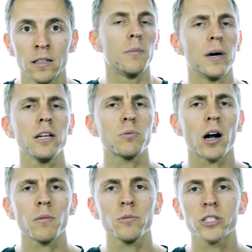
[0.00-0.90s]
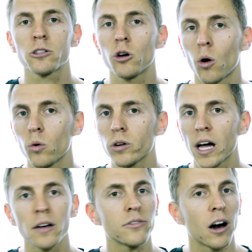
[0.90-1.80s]
Many problems in your own
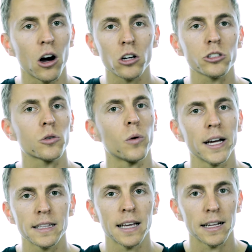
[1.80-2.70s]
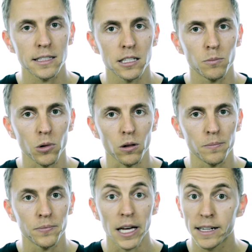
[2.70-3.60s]
life aren't quite that simple.
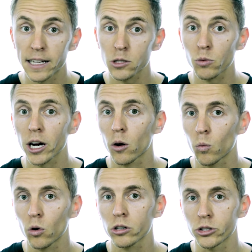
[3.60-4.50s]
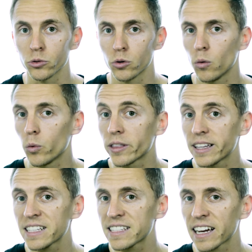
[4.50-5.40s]
And that's where I warn you, with
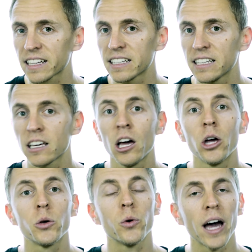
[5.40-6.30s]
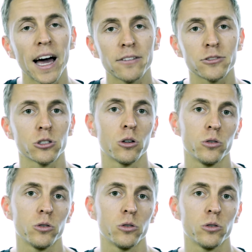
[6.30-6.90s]
this technique you have to go